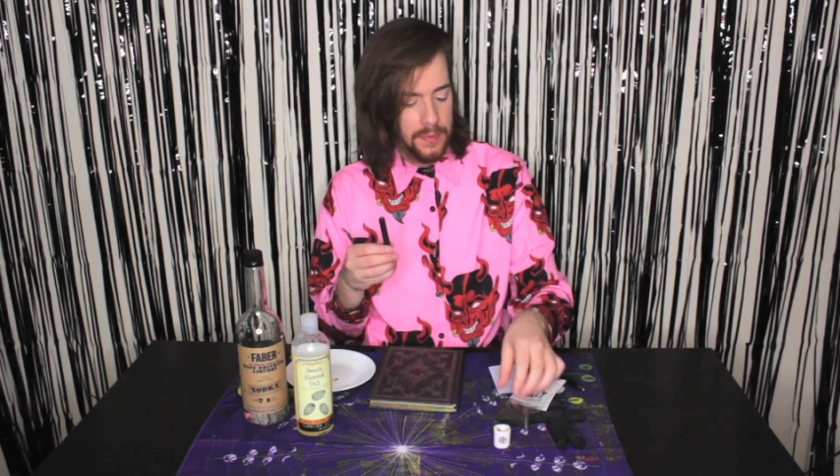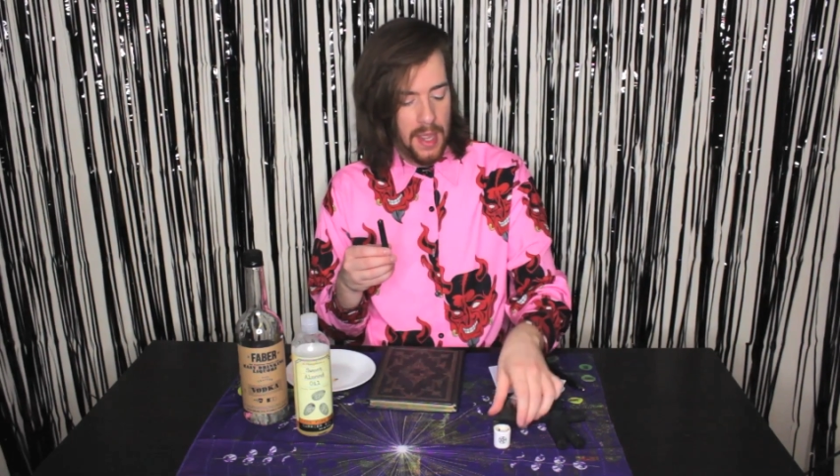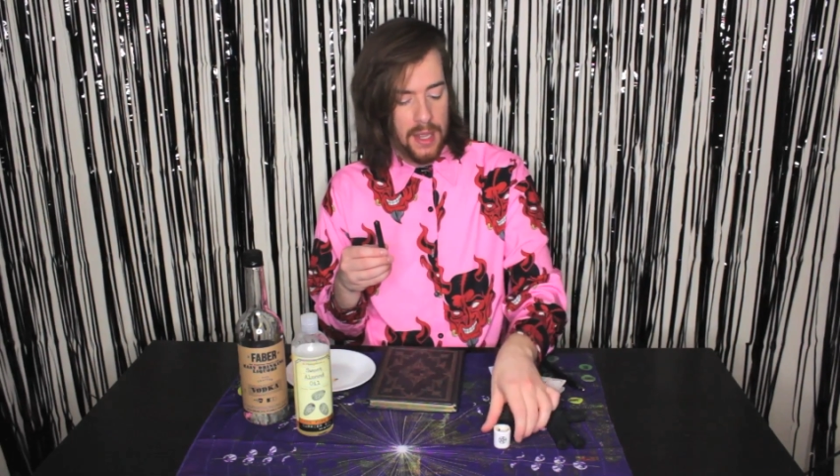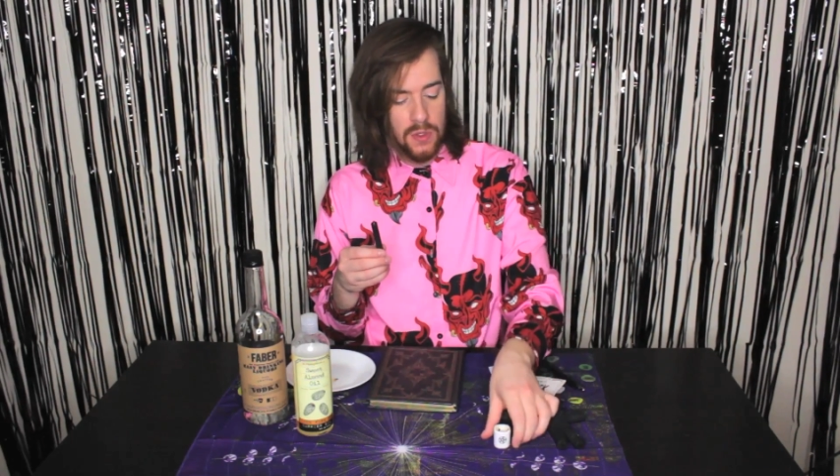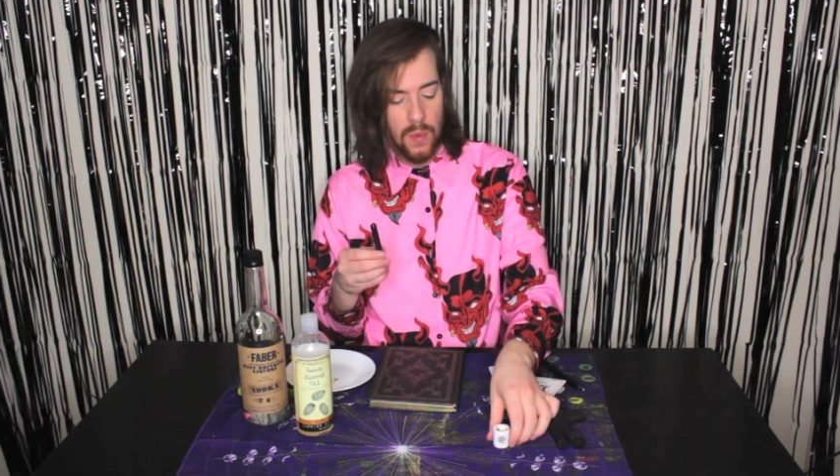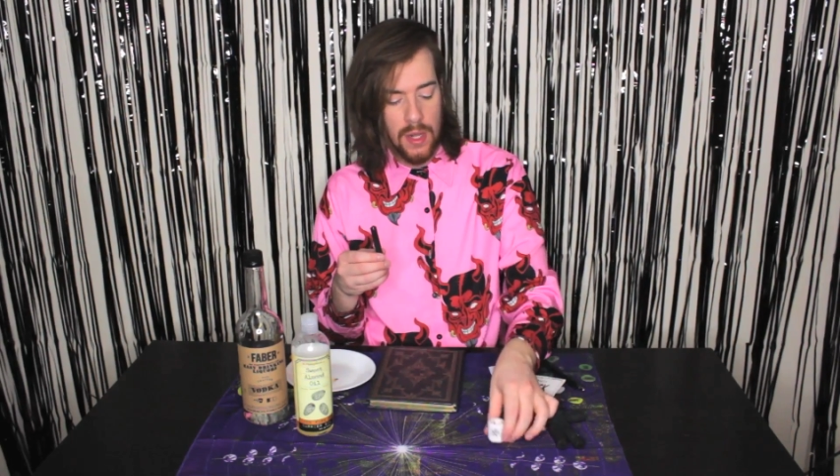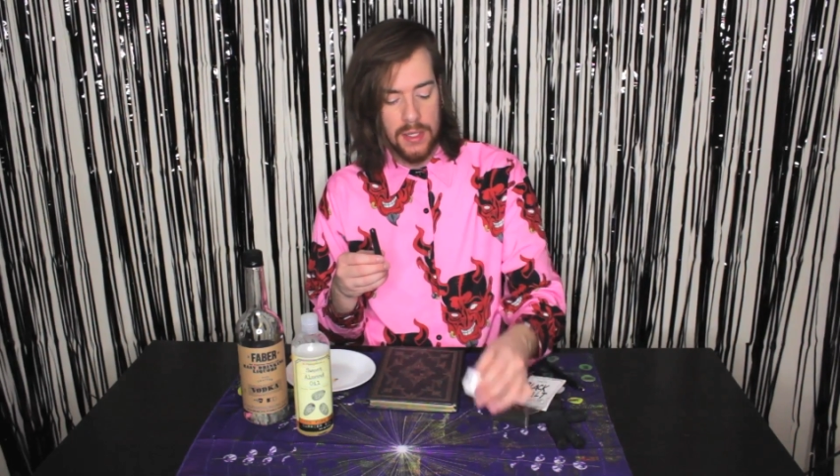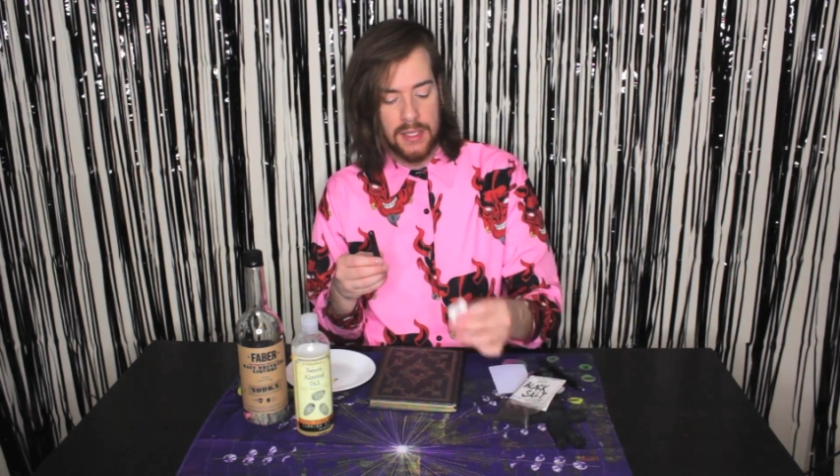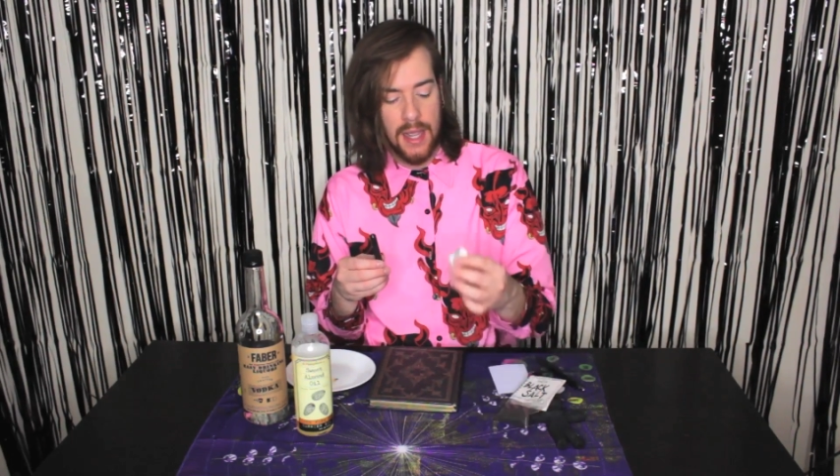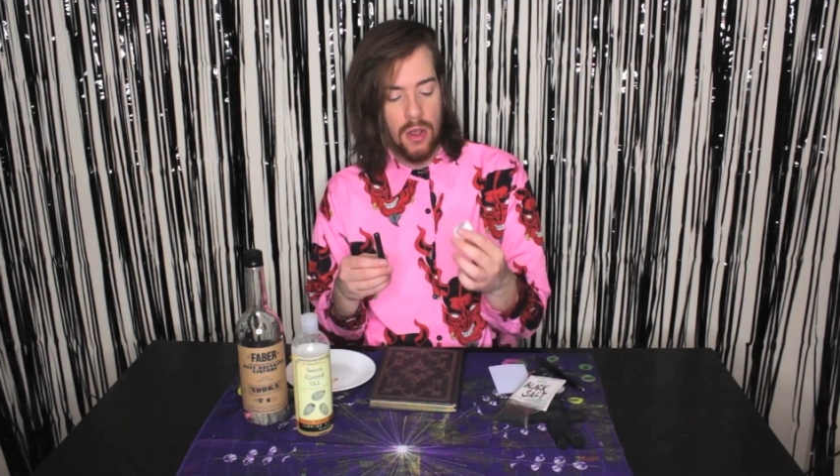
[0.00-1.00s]
as well
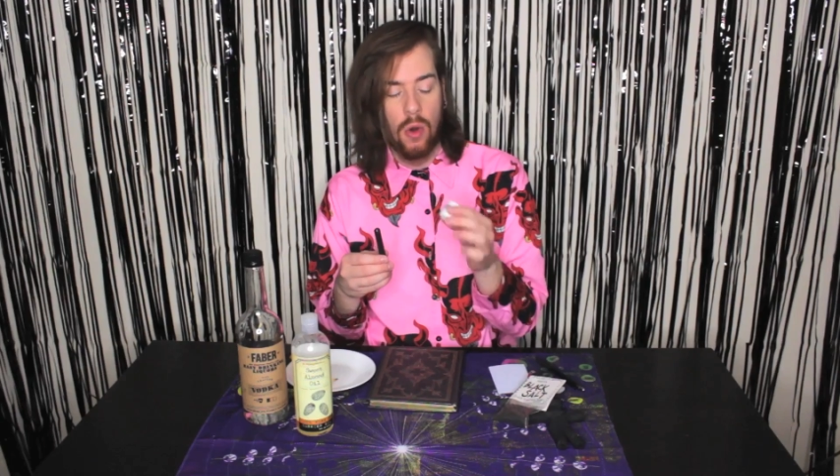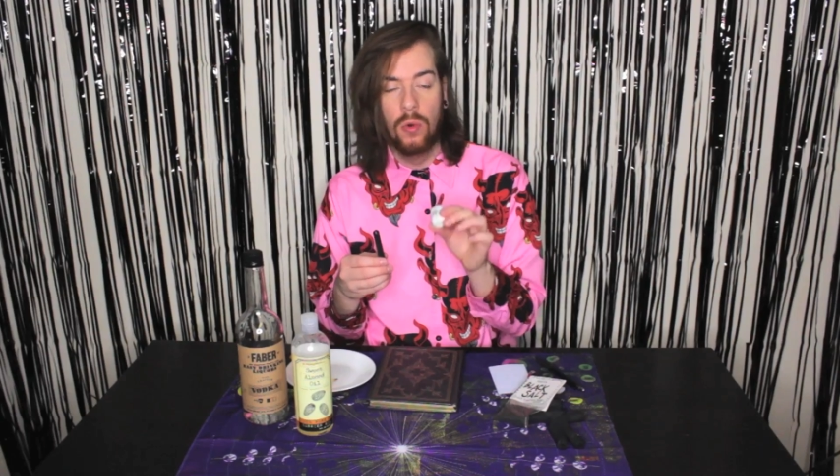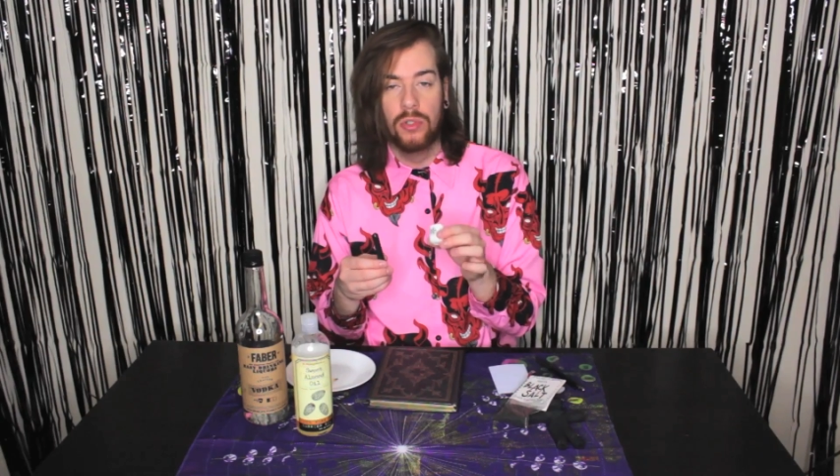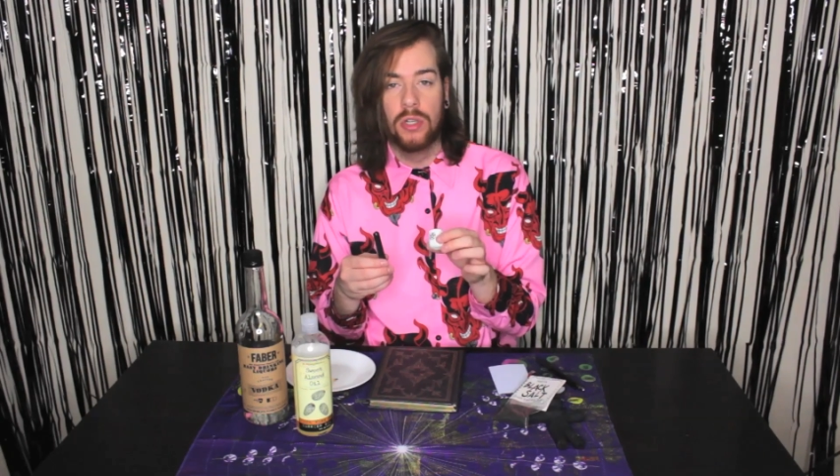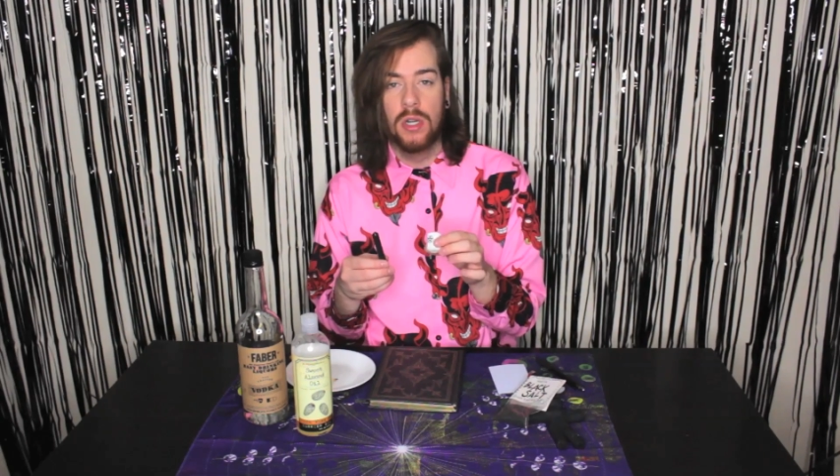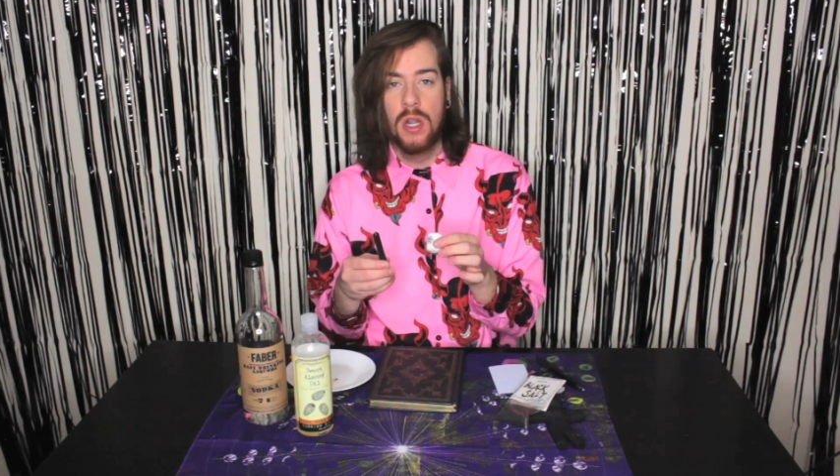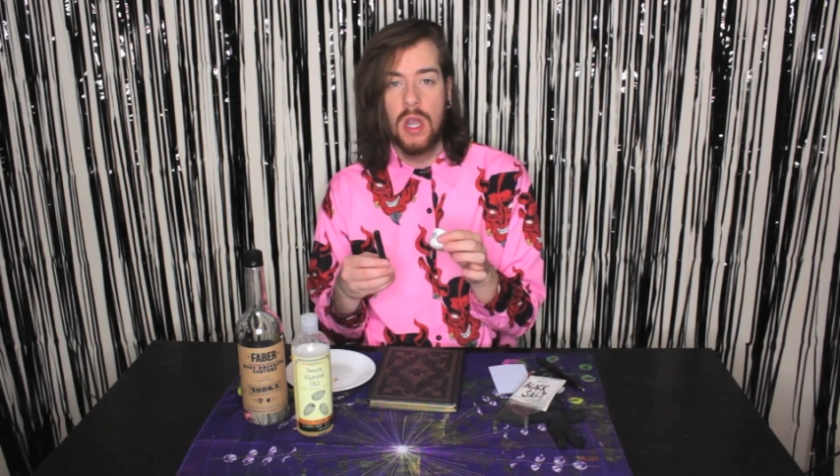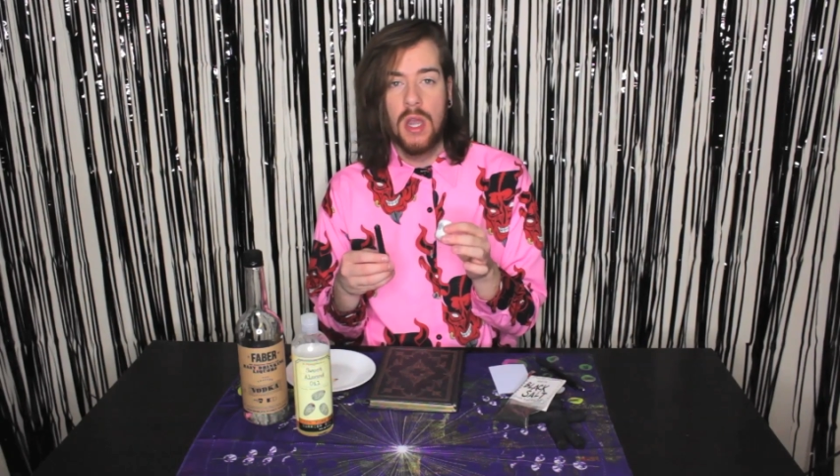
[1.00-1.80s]
as a holder